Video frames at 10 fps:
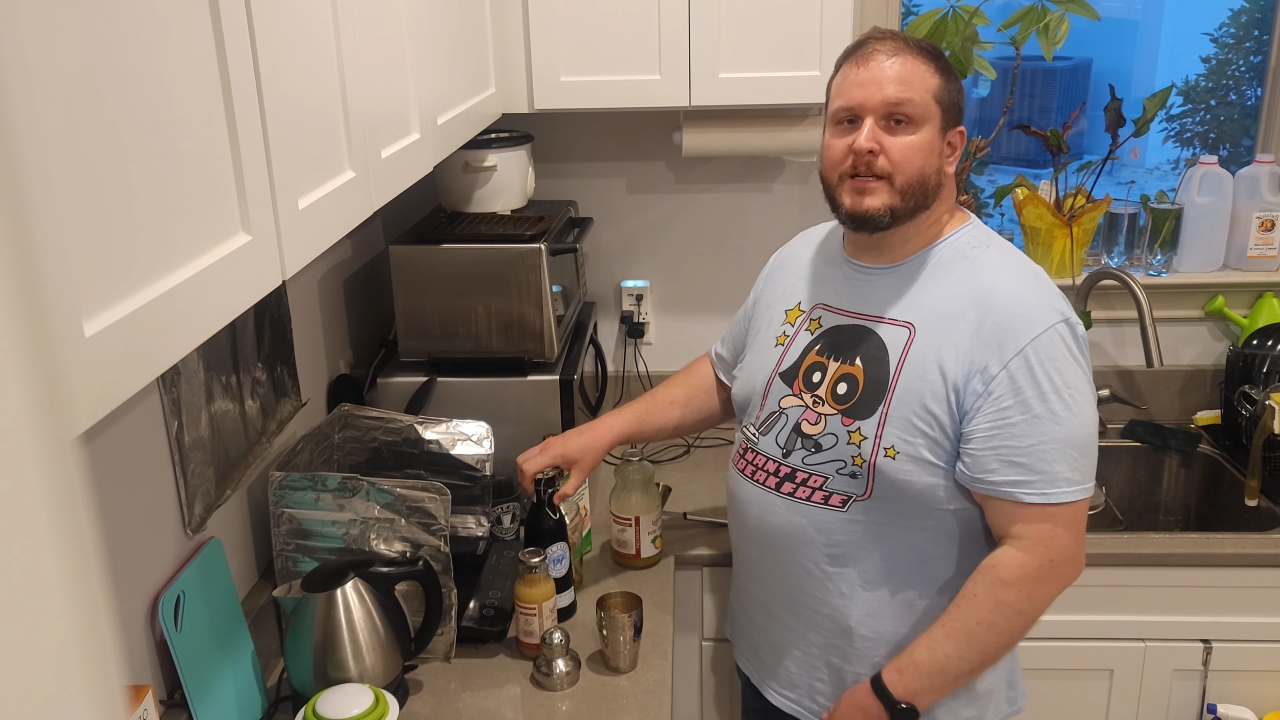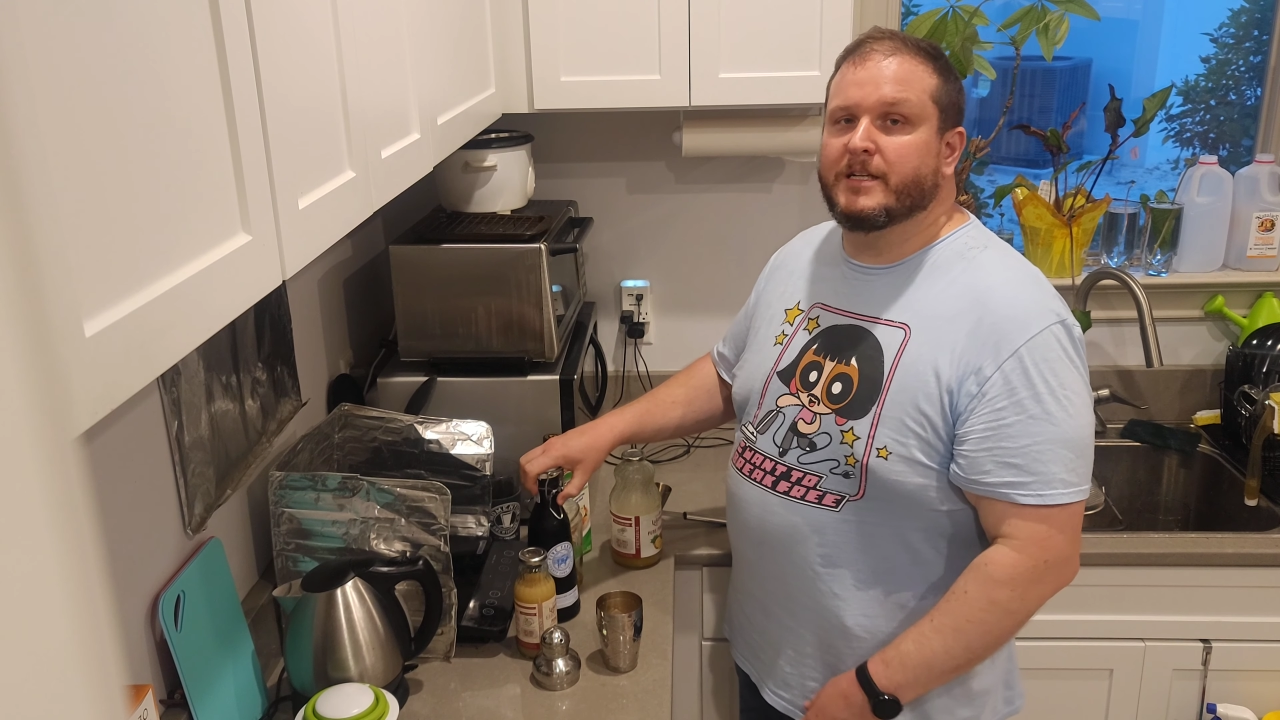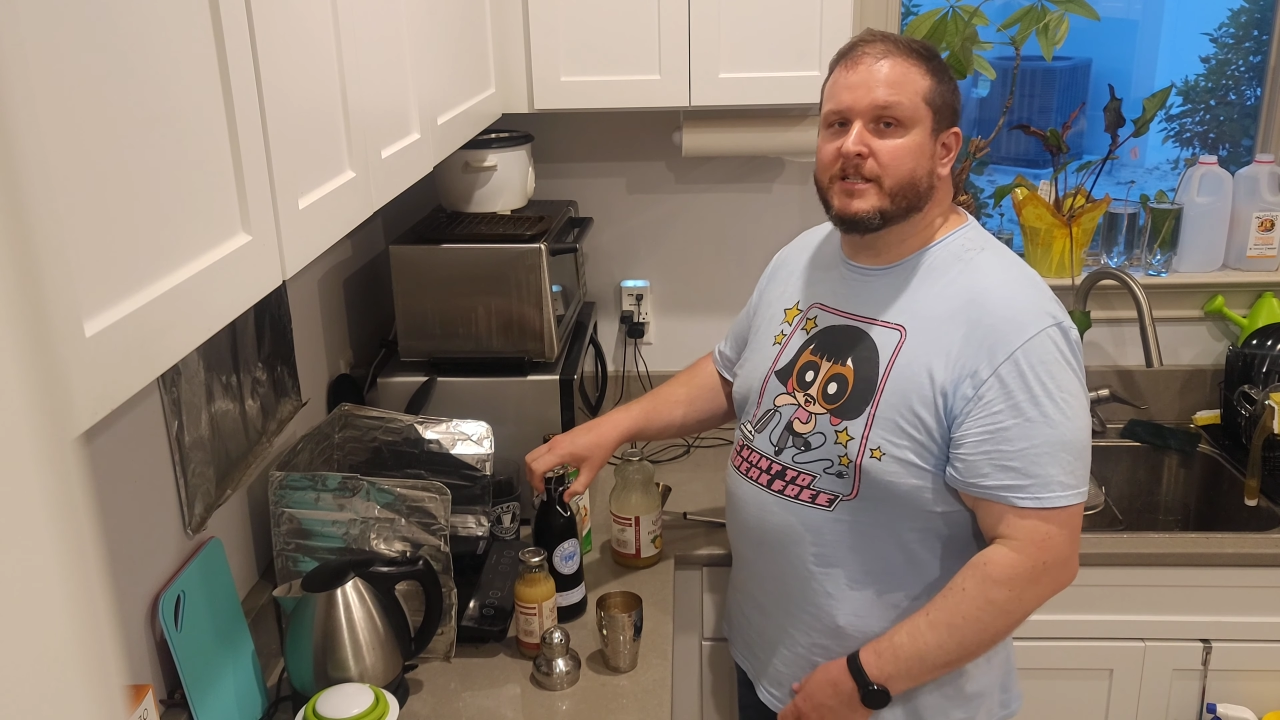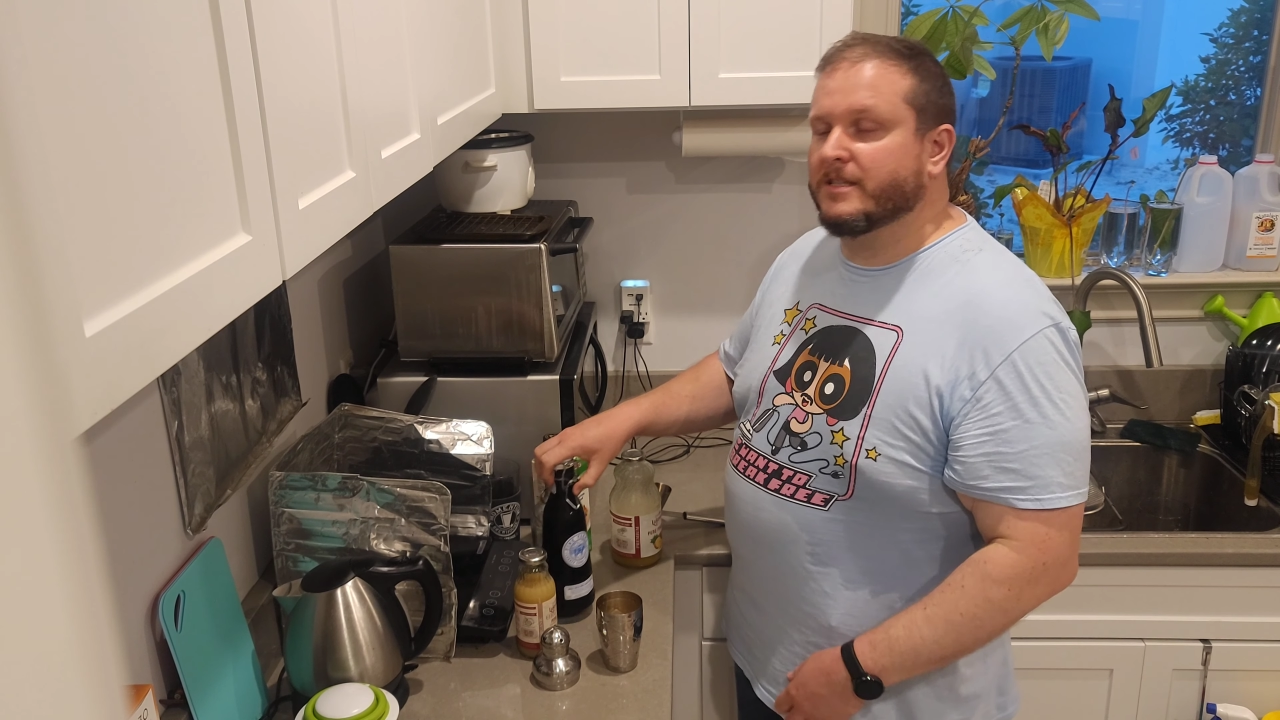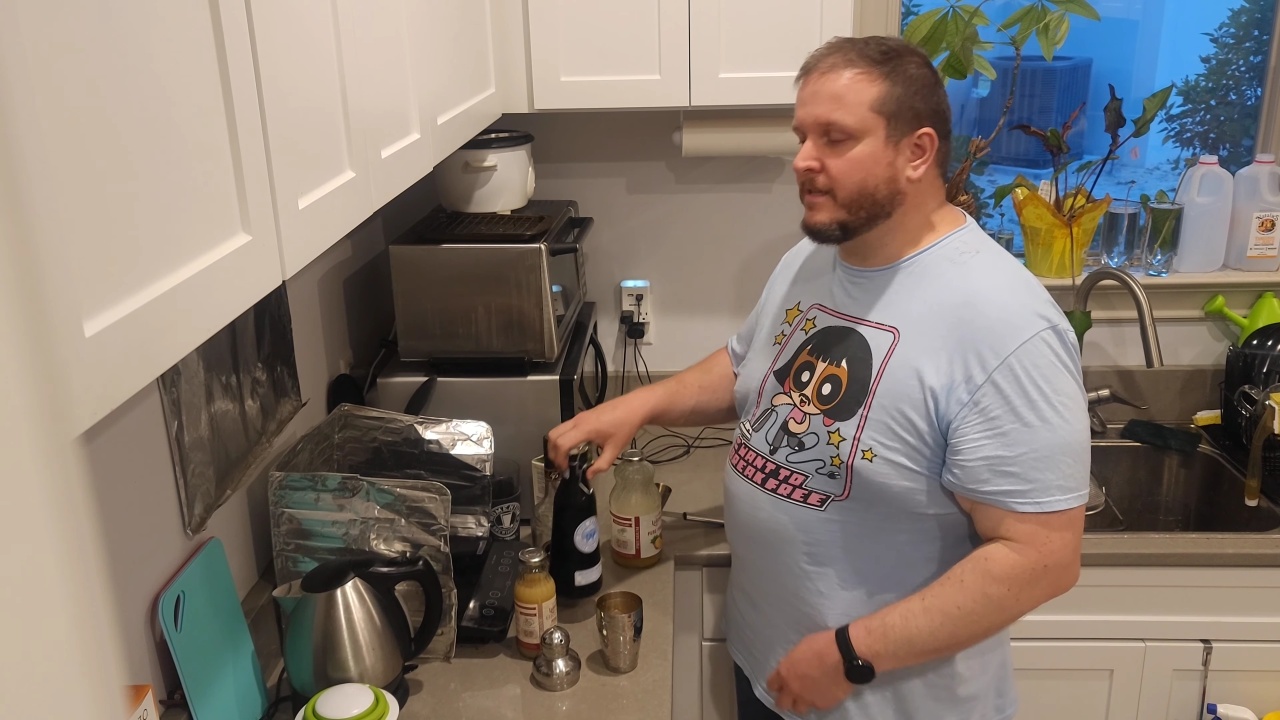
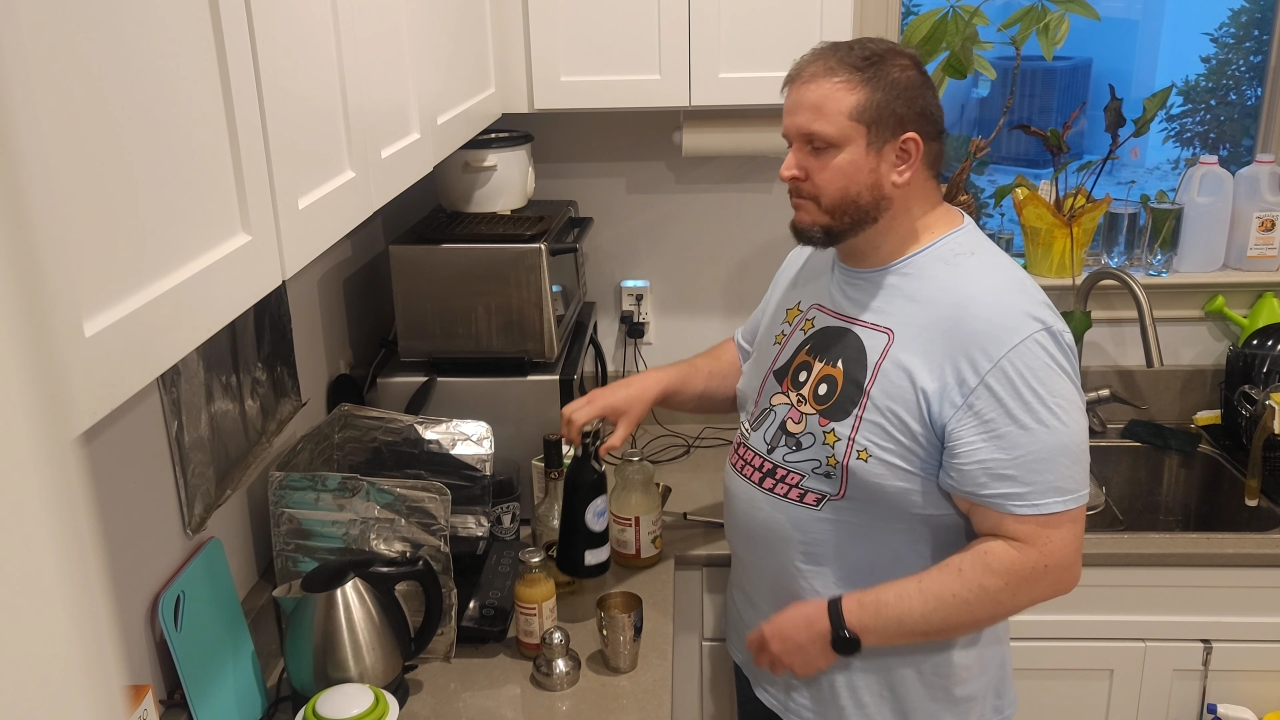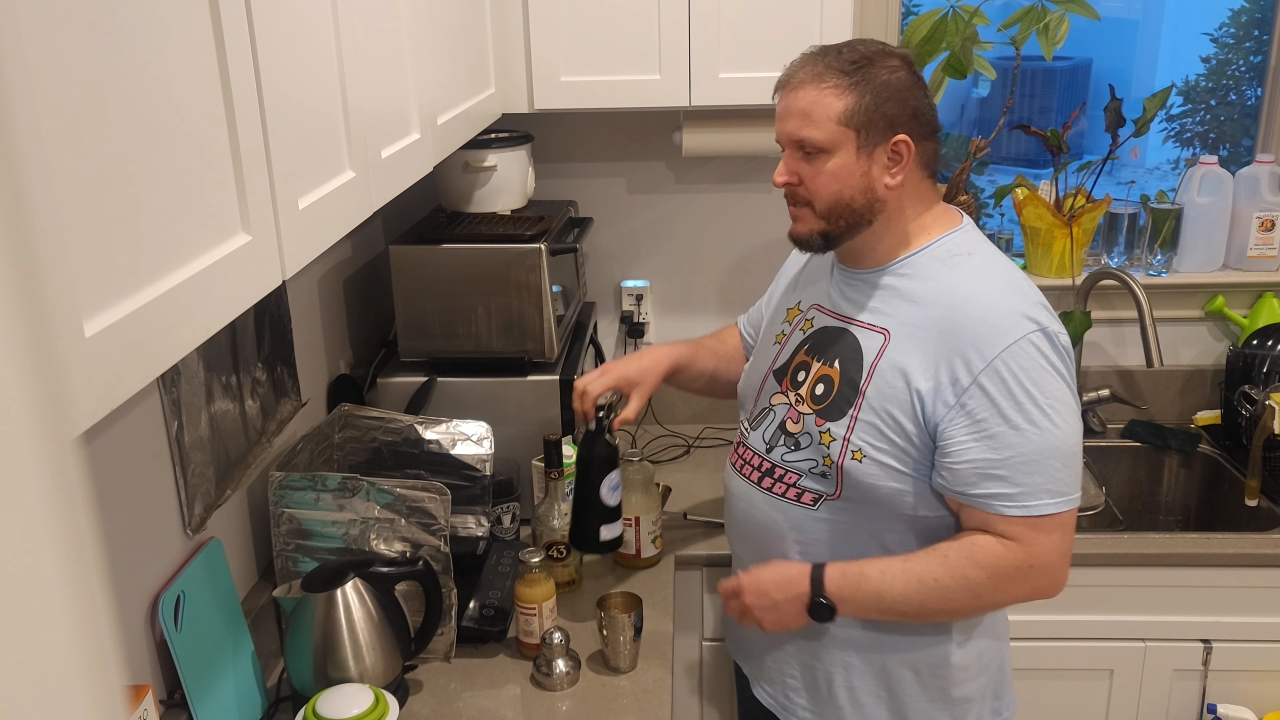it just can